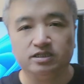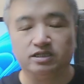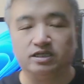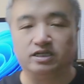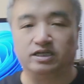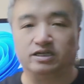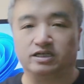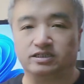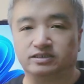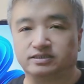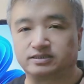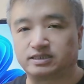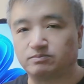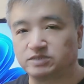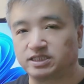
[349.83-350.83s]

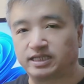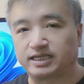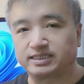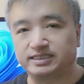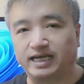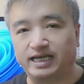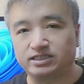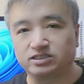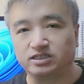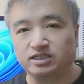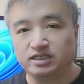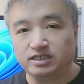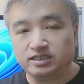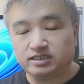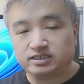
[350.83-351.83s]
something like that.
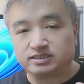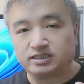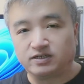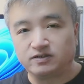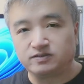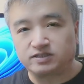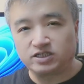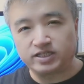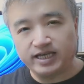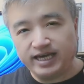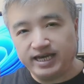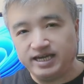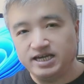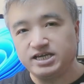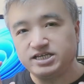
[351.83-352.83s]
So
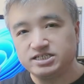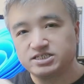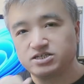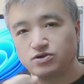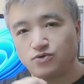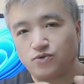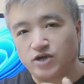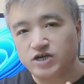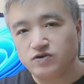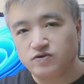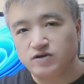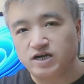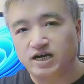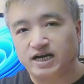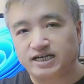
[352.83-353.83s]
today is a
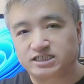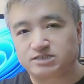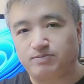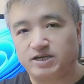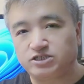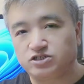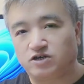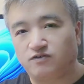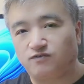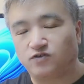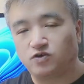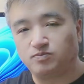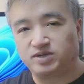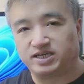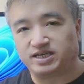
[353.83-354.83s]
real special
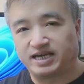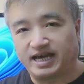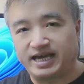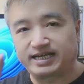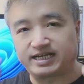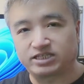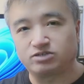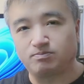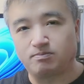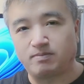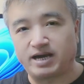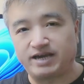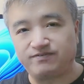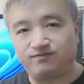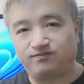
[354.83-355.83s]
for me. I got
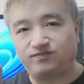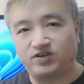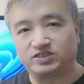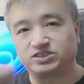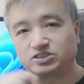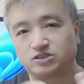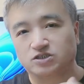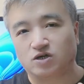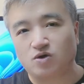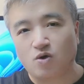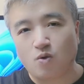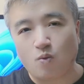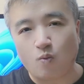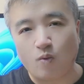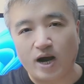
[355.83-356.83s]
my first
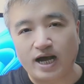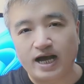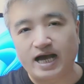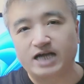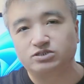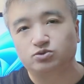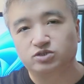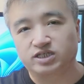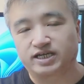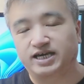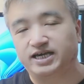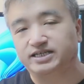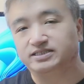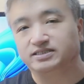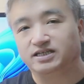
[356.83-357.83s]

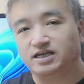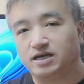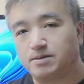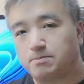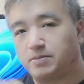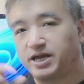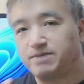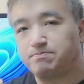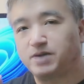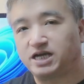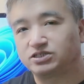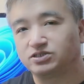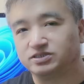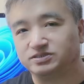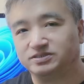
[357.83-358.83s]
100K play
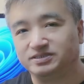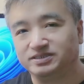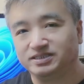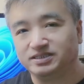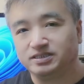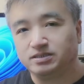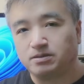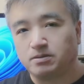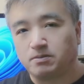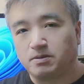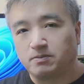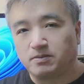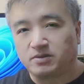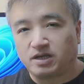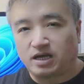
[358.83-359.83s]
button.
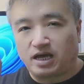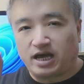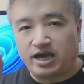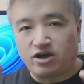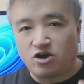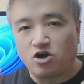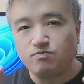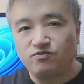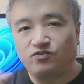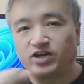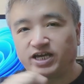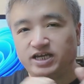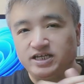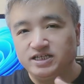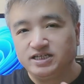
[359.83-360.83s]
I
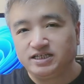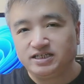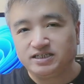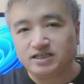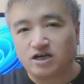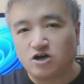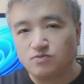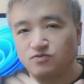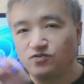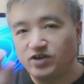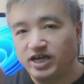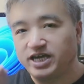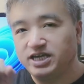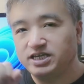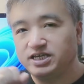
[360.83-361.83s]
hopefully,
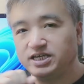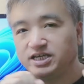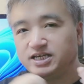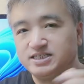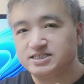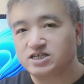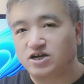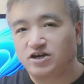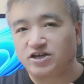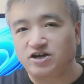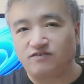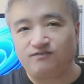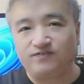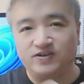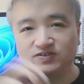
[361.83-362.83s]
in the
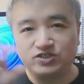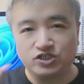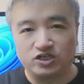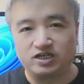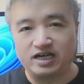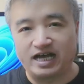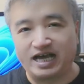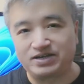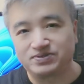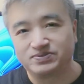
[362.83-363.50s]
near future, I